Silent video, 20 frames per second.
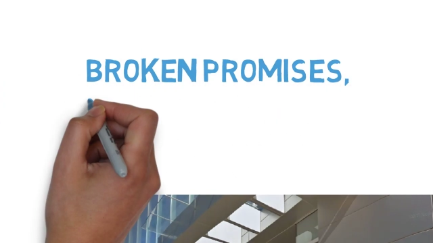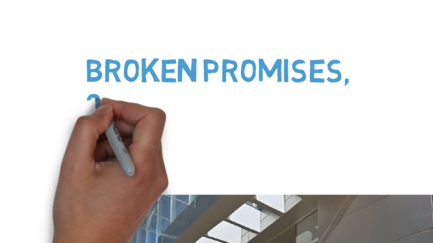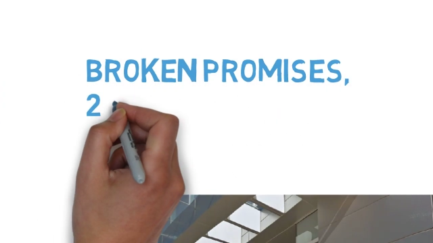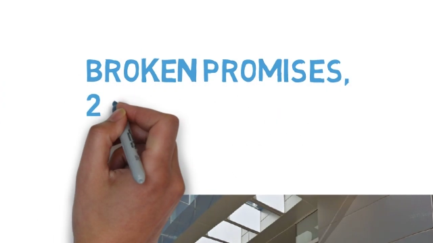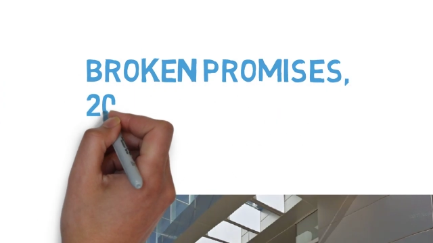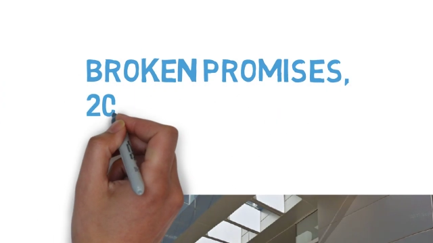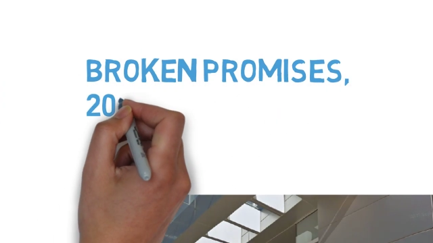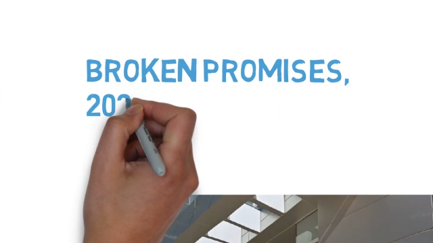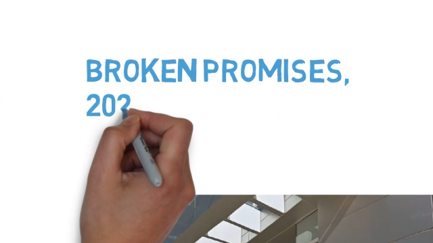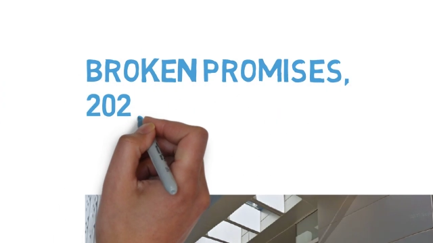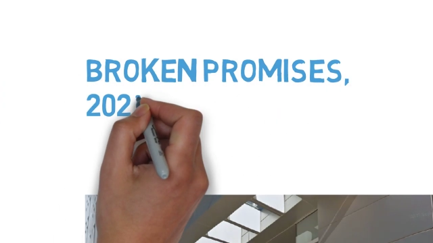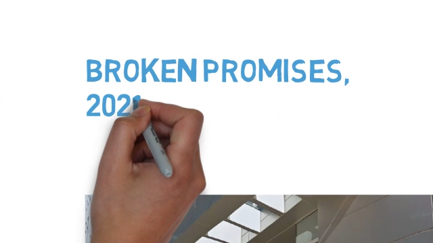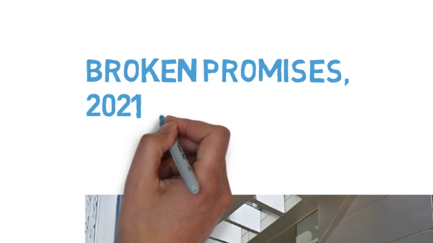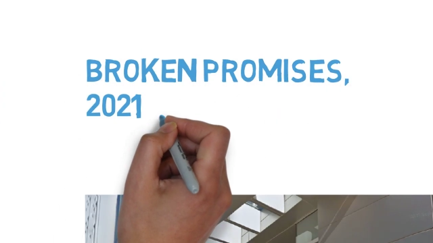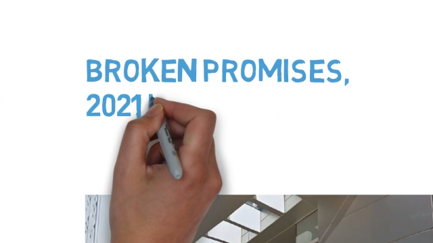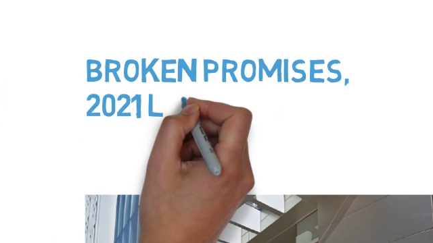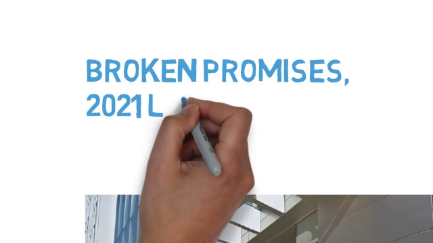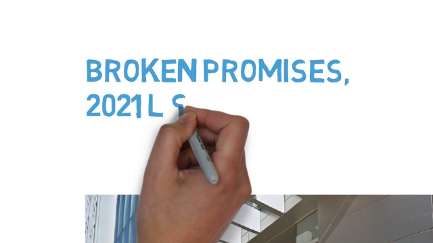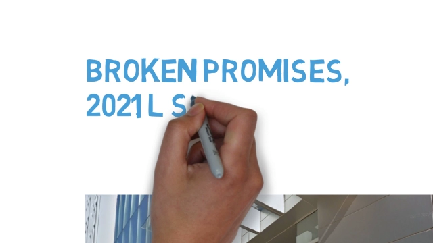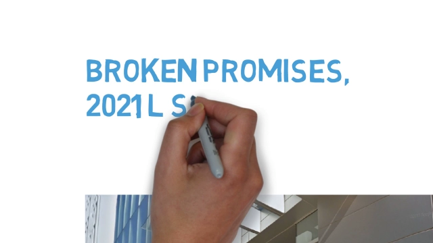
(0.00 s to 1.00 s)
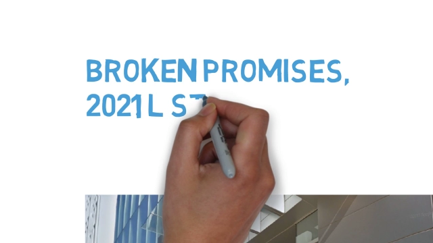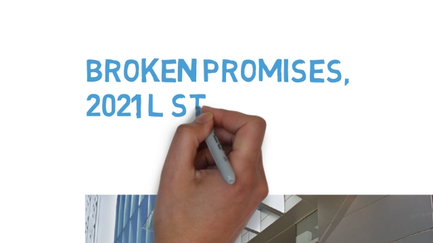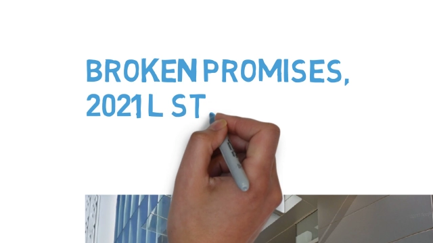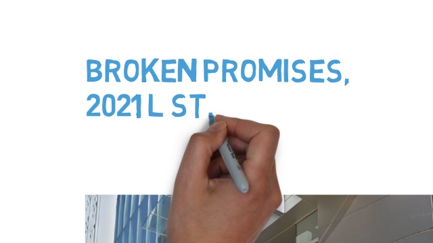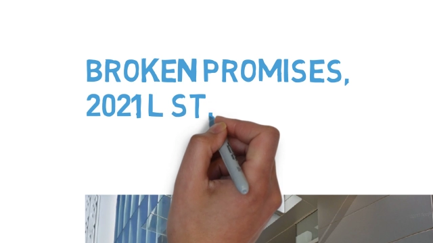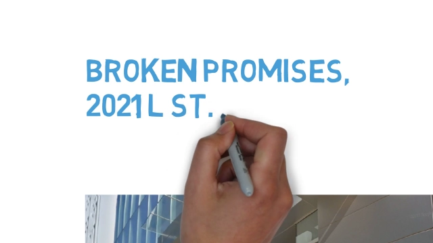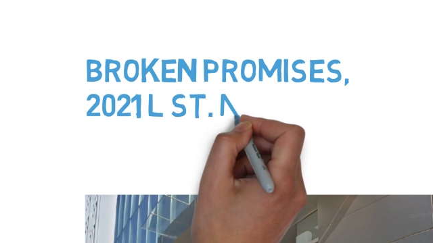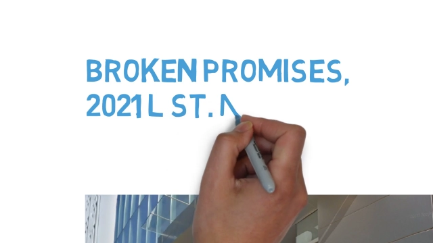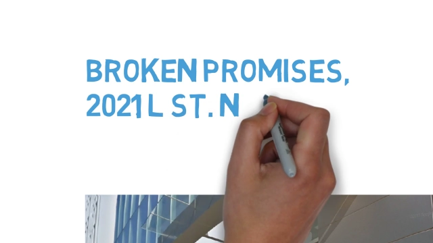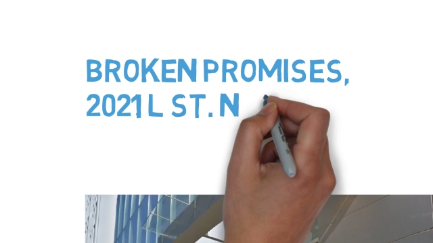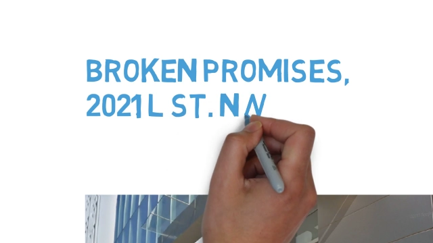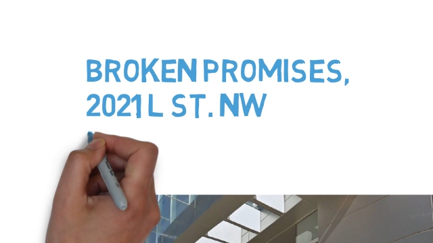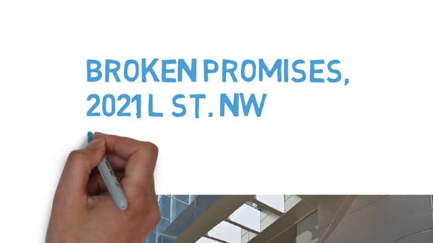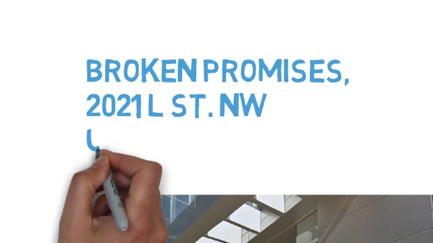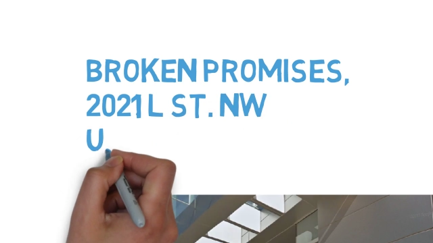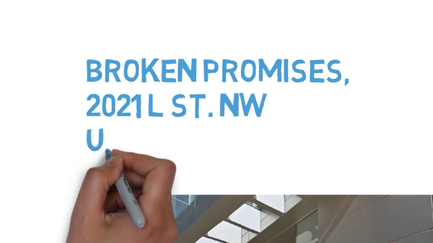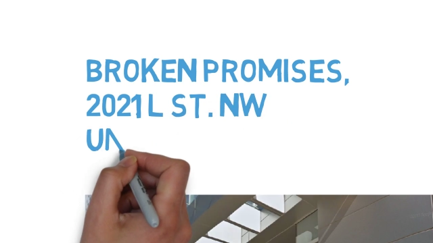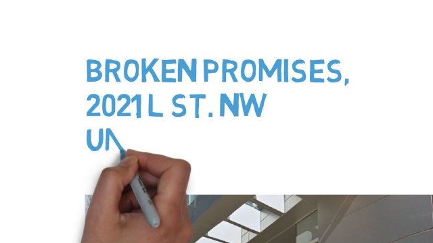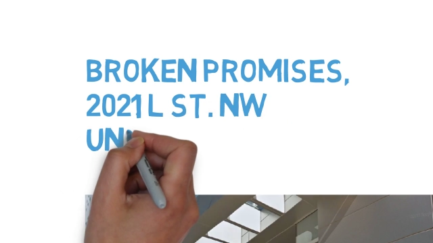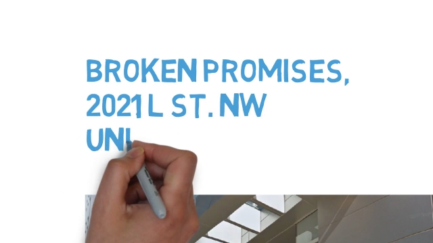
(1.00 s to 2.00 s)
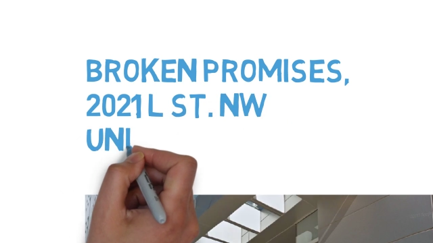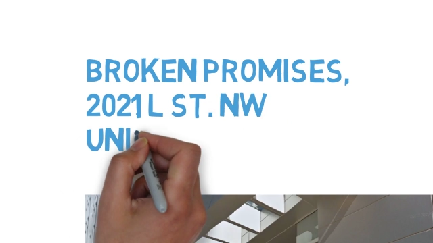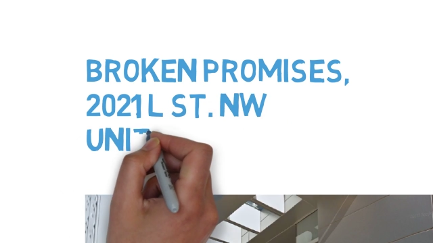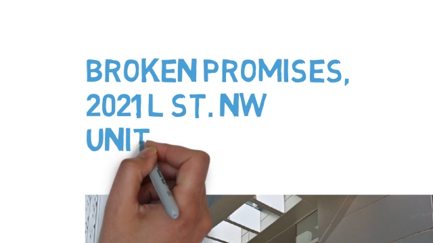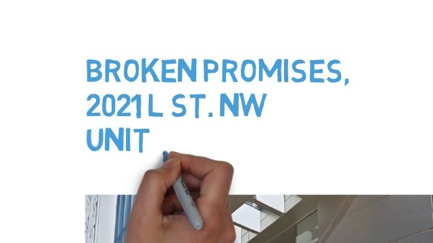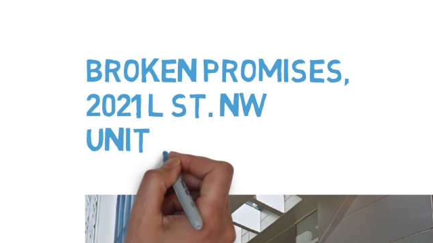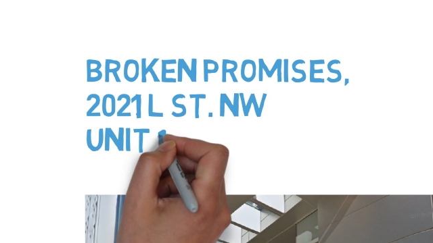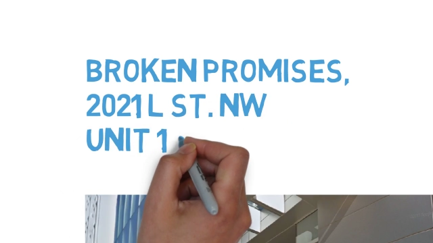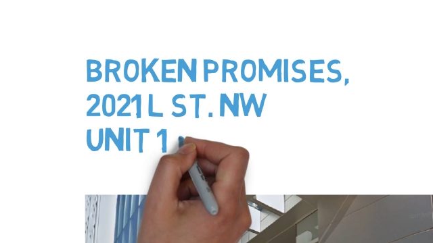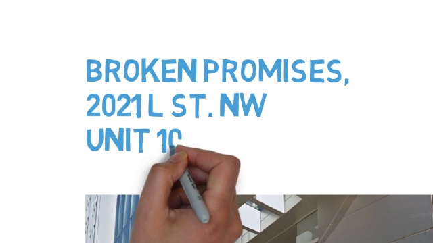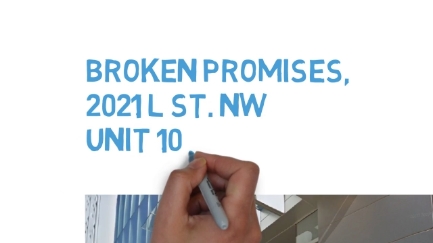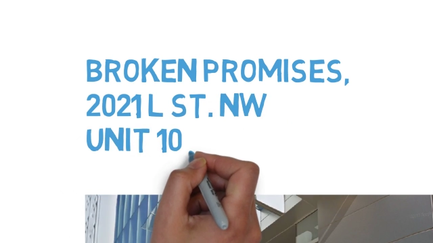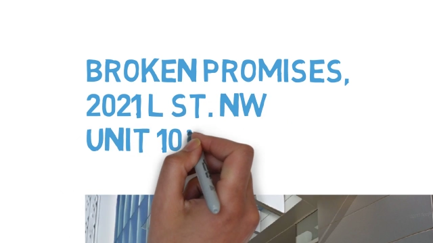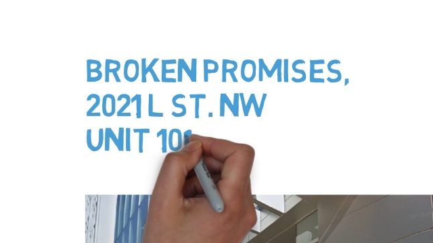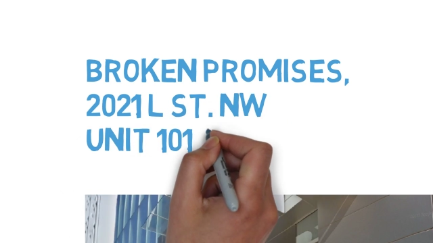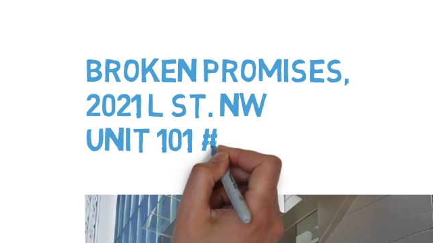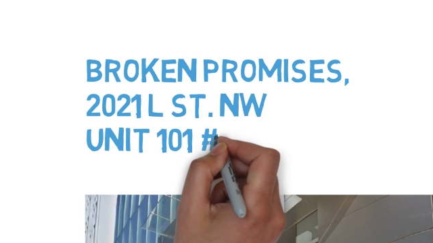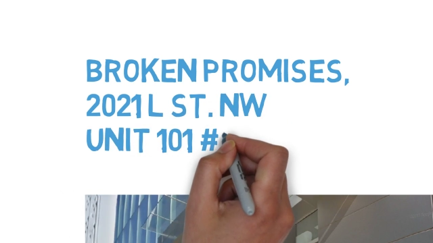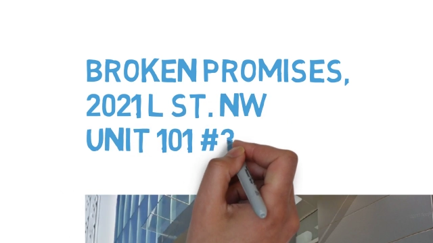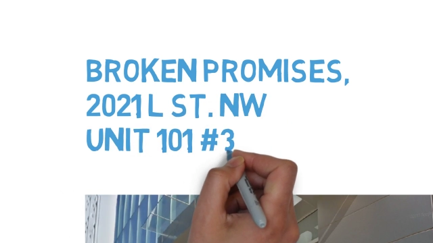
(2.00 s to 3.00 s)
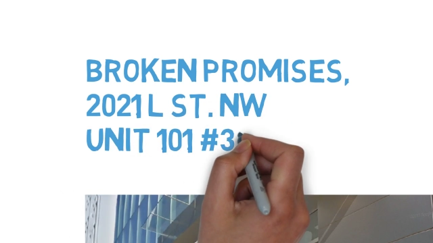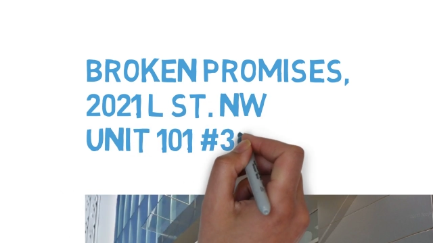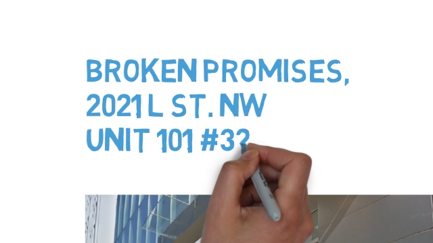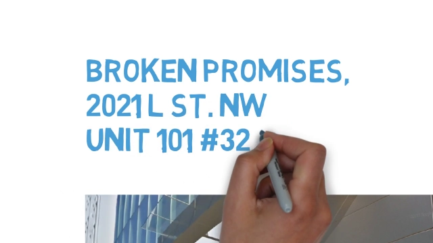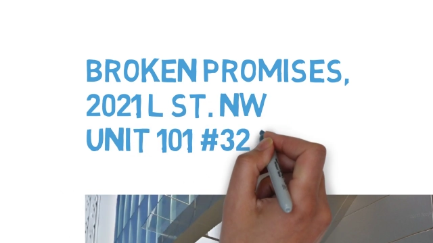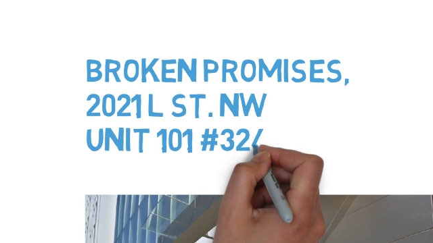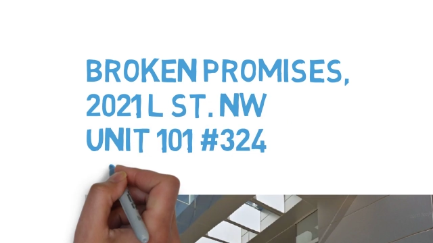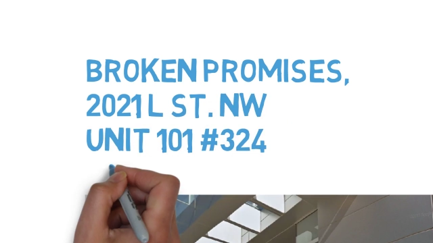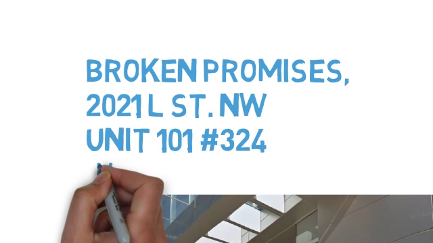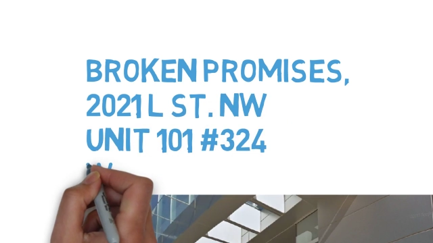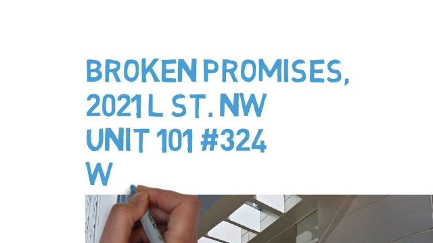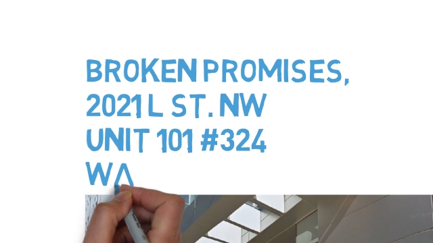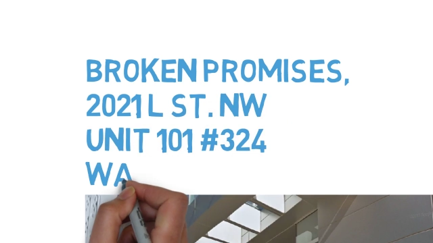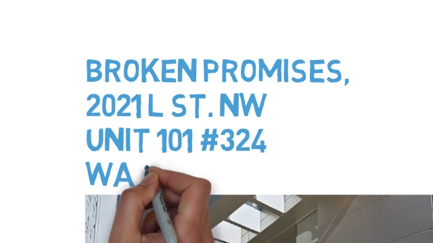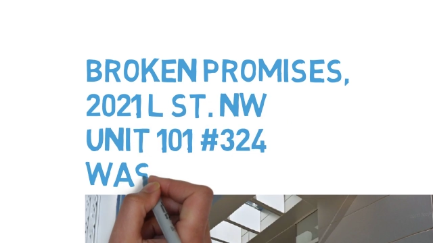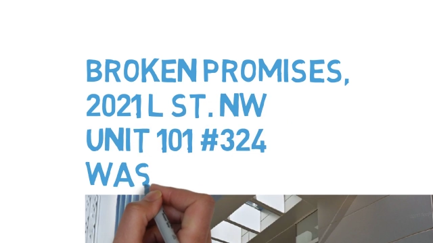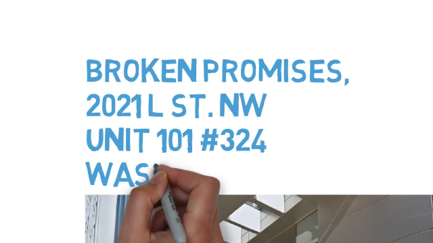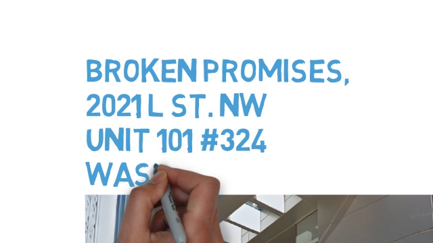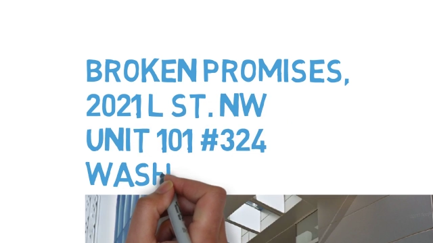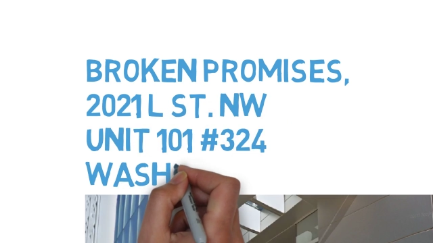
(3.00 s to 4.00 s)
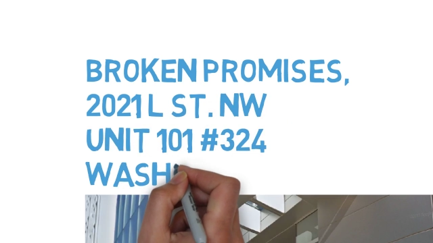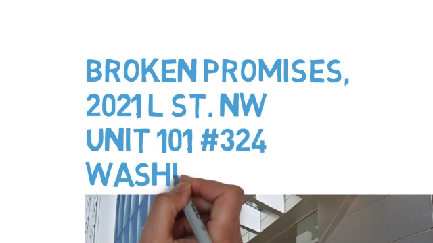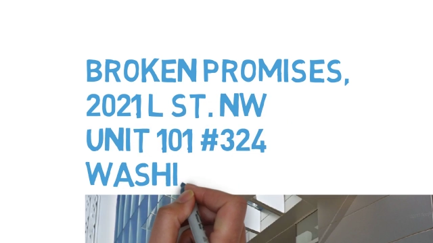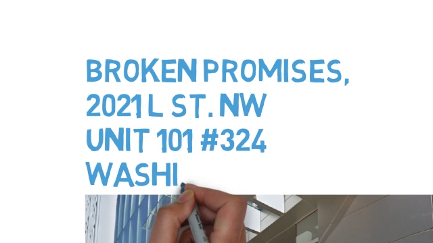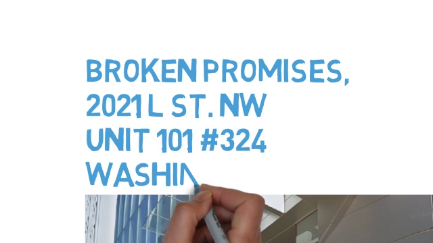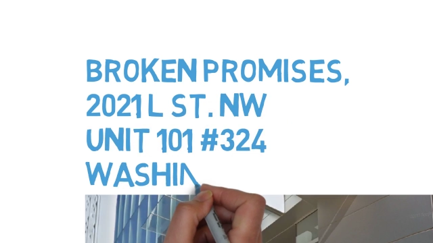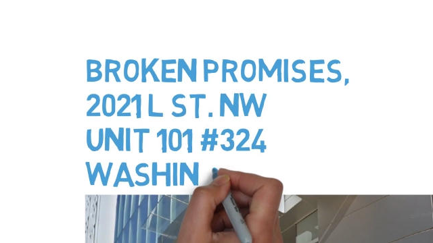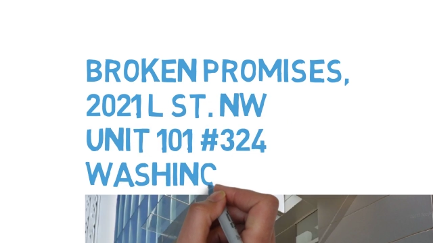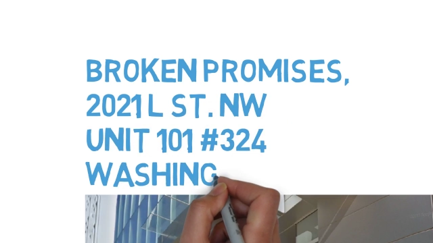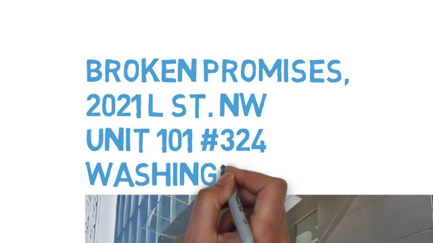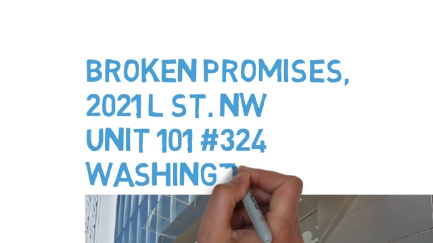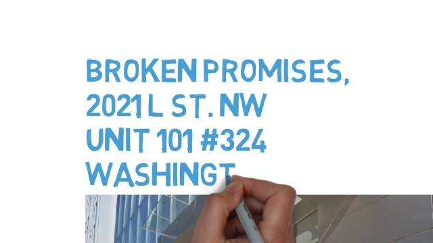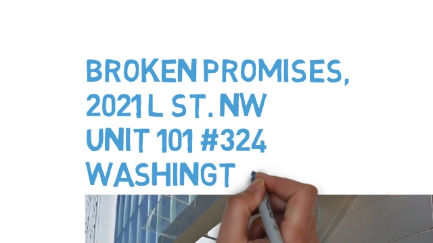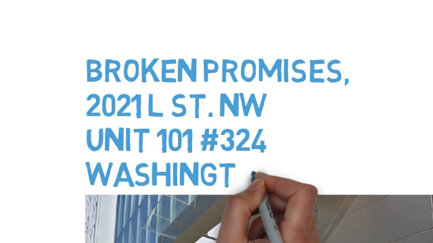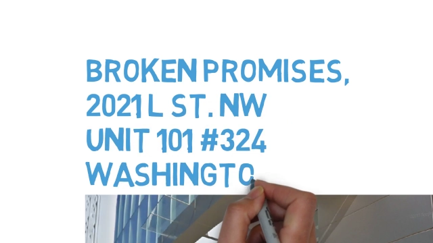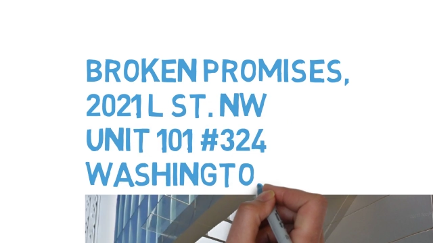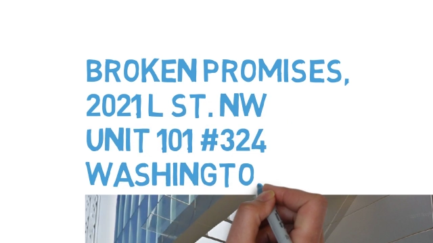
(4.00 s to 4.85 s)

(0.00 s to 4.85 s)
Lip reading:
(no speaker visible)